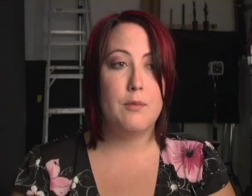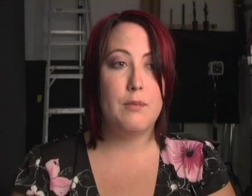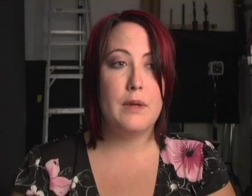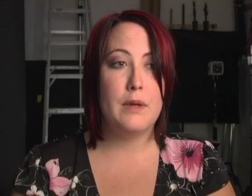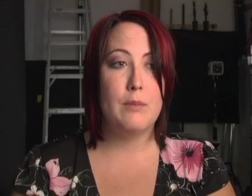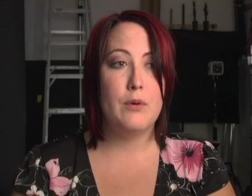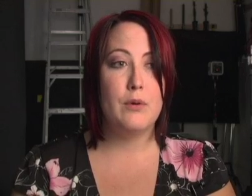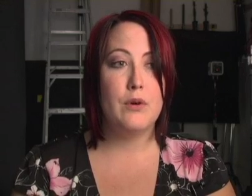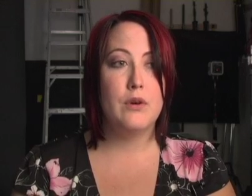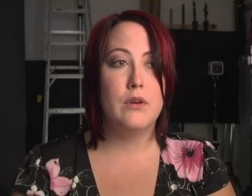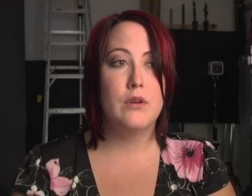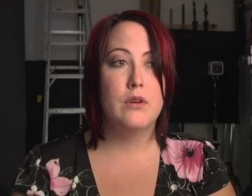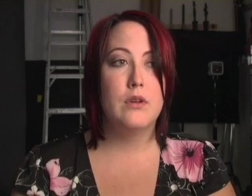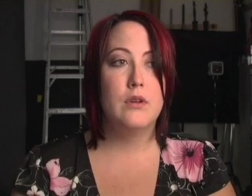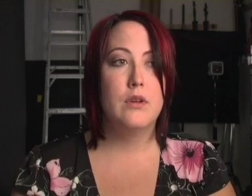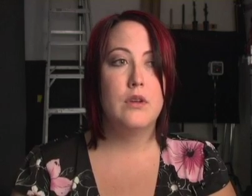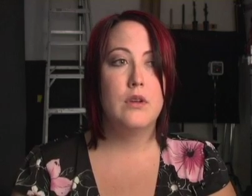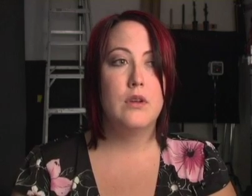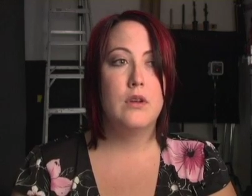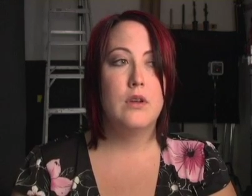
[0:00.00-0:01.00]
people
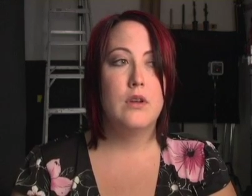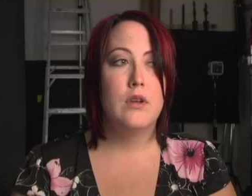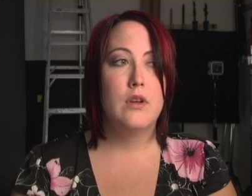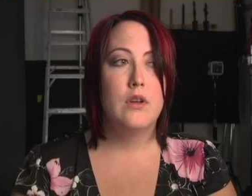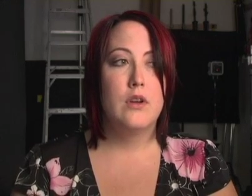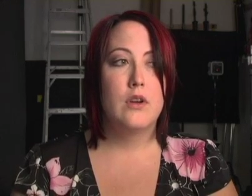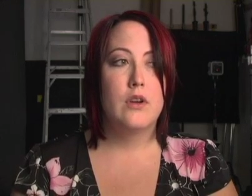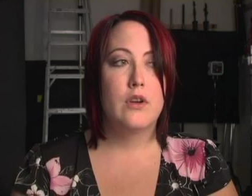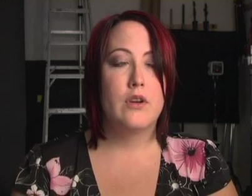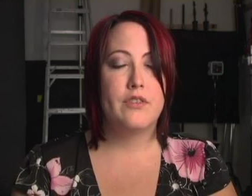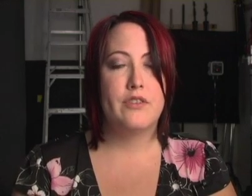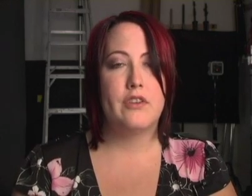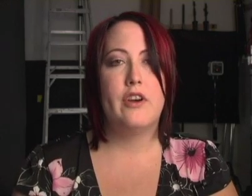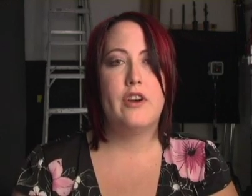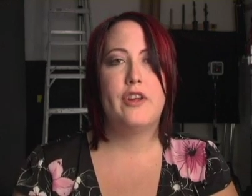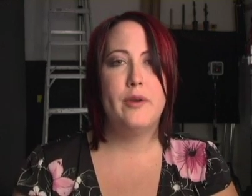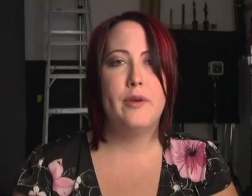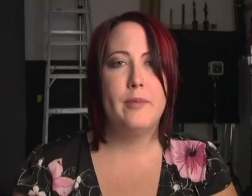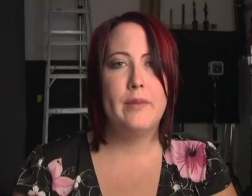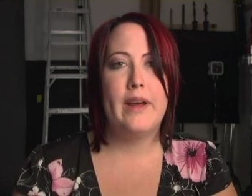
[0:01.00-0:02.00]
could
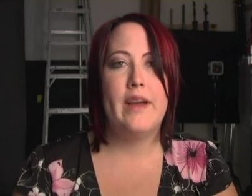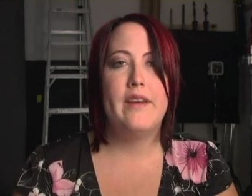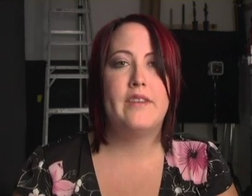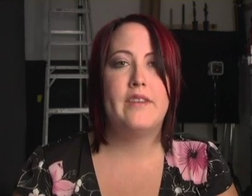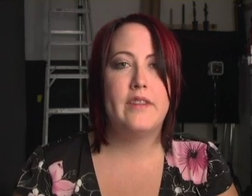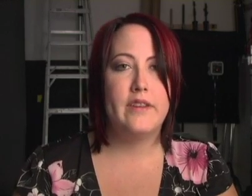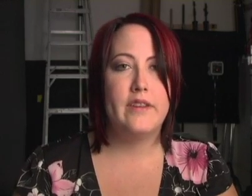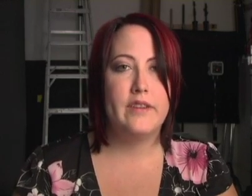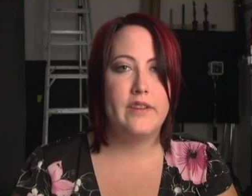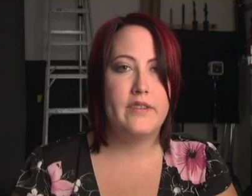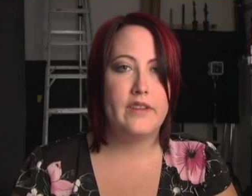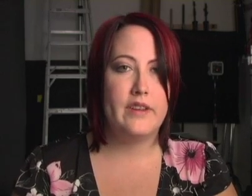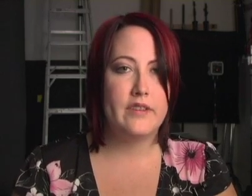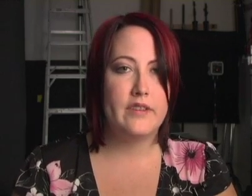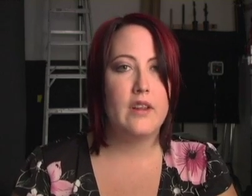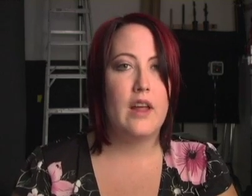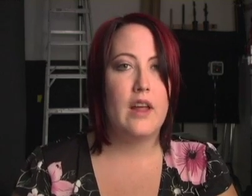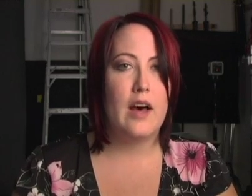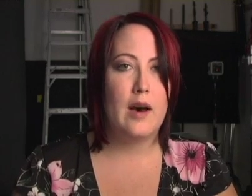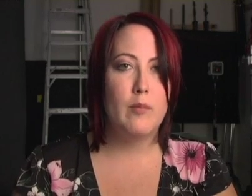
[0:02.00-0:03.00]
start humanizing the disease
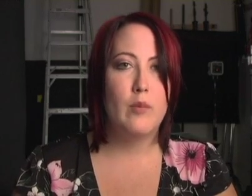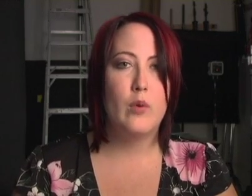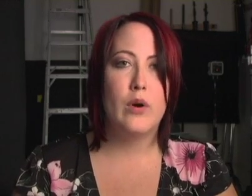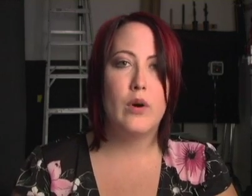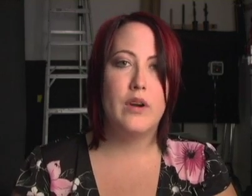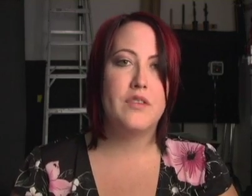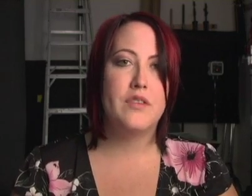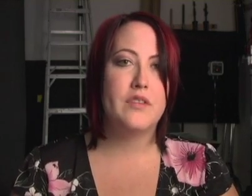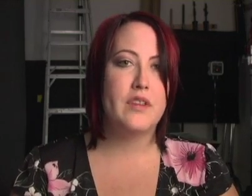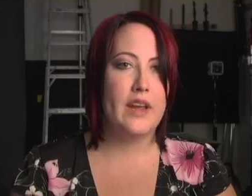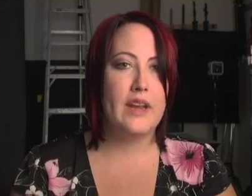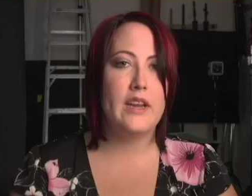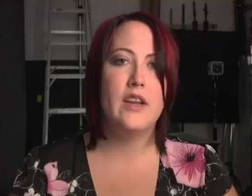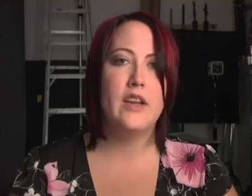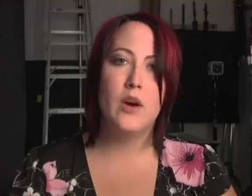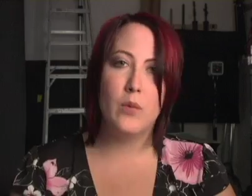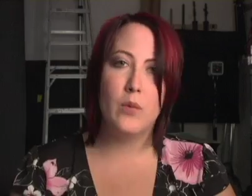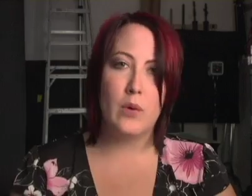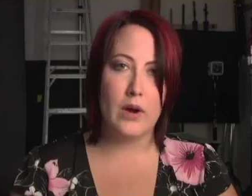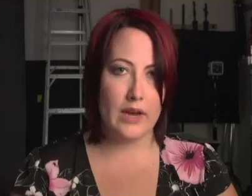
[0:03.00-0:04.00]
a lot more and say, you
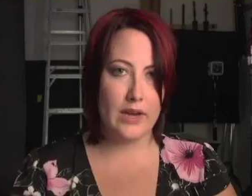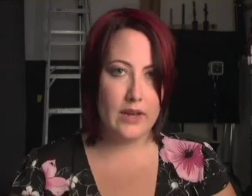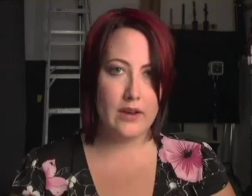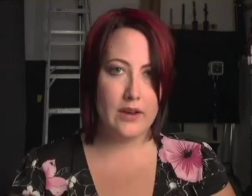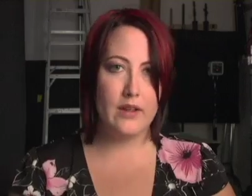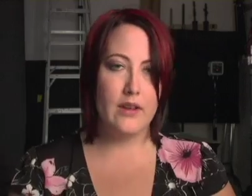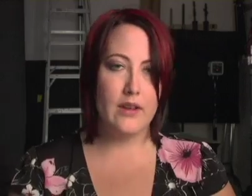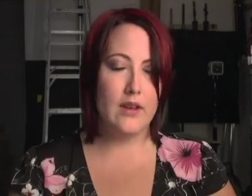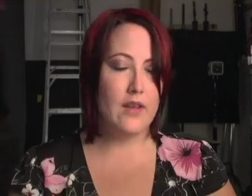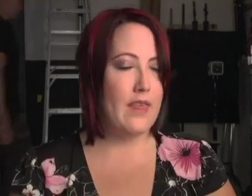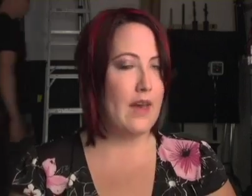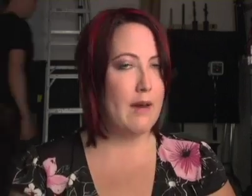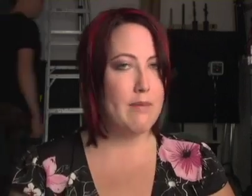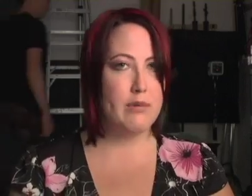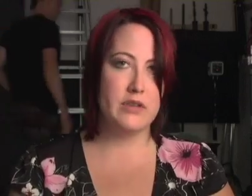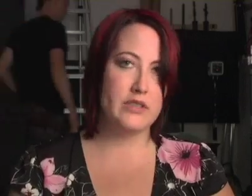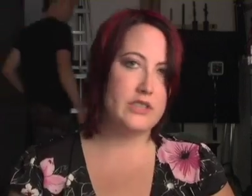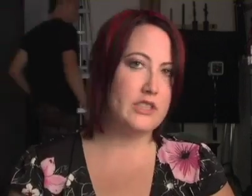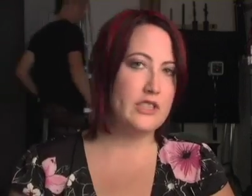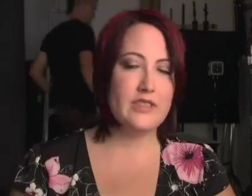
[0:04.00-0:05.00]
know what, that
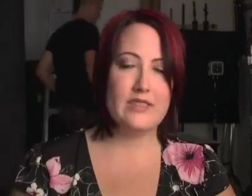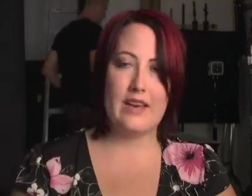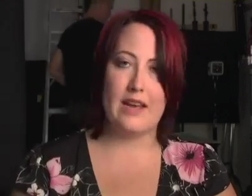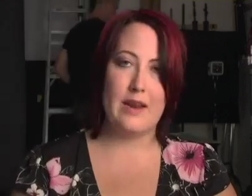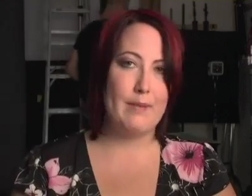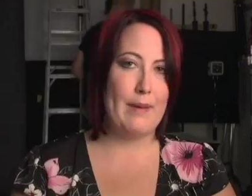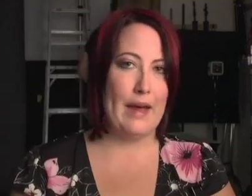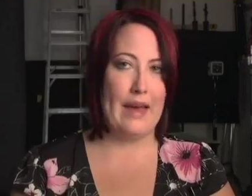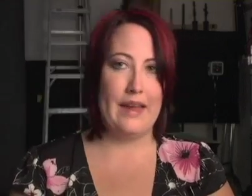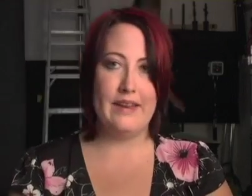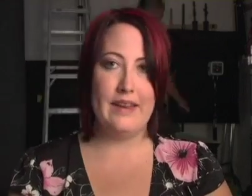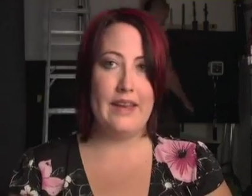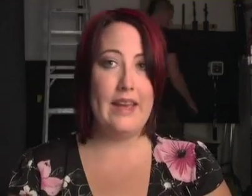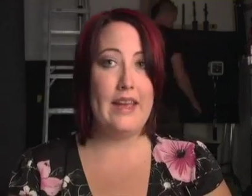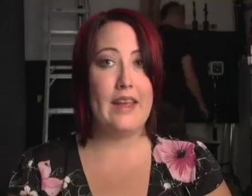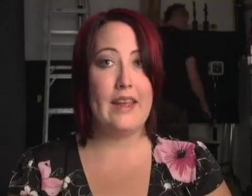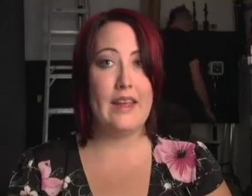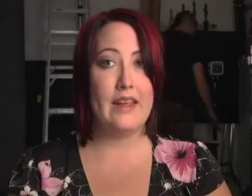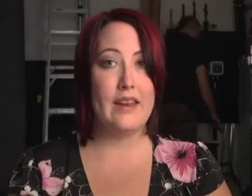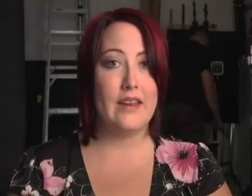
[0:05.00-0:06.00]
person just had a bad
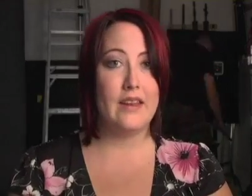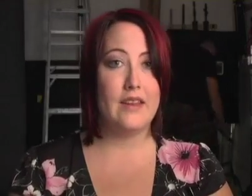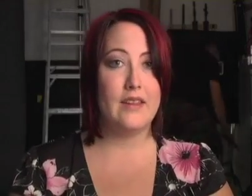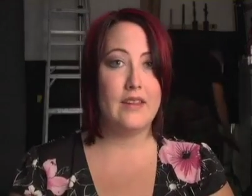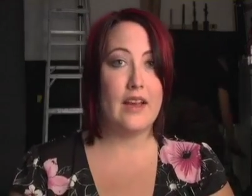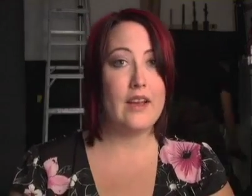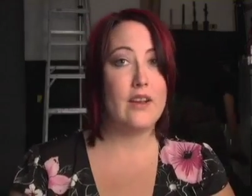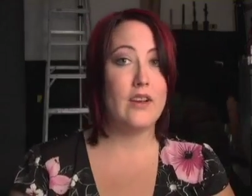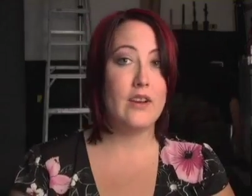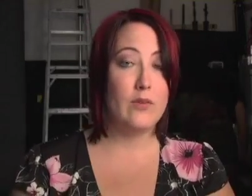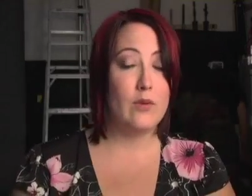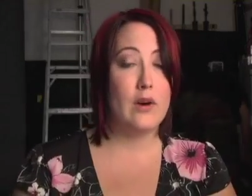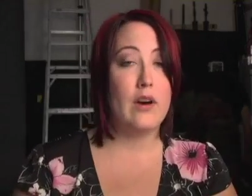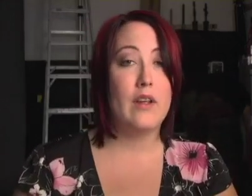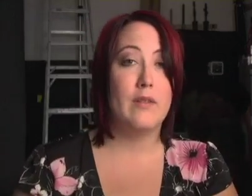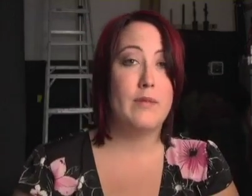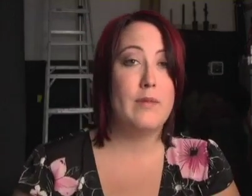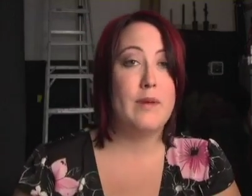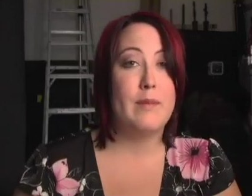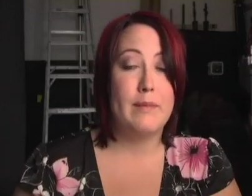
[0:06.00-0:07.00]
day and that could have
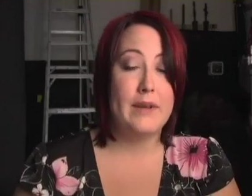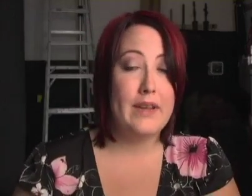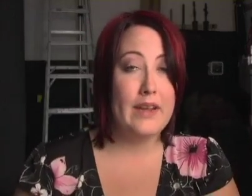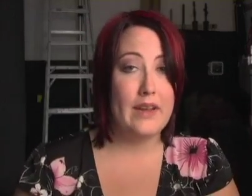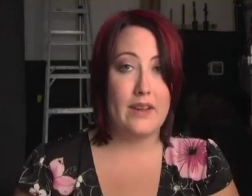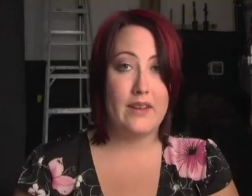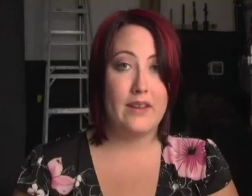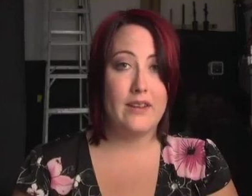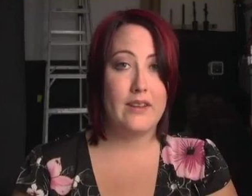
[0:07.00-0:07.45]
well have been me,